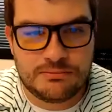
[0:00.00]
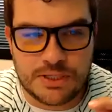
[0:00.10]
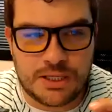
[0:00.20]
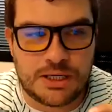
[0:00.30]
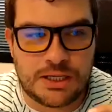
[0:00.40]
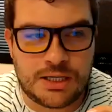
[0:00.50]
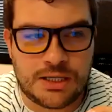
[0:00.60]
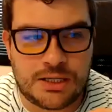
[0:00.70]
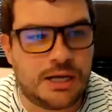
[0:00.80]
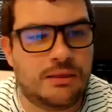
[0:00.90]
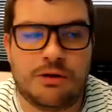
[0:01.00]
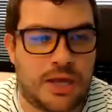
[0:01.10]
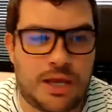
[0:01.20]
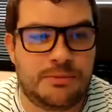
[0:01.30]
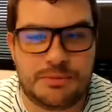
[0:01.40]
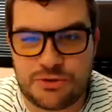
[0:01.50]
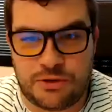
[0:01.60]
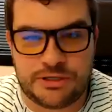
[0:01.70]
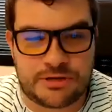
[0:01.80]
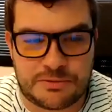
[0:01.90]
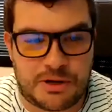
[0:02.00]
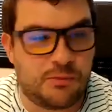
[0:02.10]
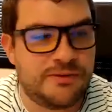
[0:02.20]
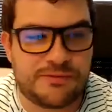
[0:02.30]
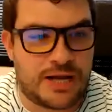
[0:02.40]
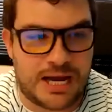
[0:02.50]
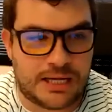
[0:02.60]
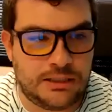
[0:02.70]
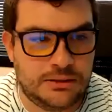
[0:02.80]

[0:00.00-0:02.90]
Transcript: Okay, I'm going to be totally transparent. We forgot.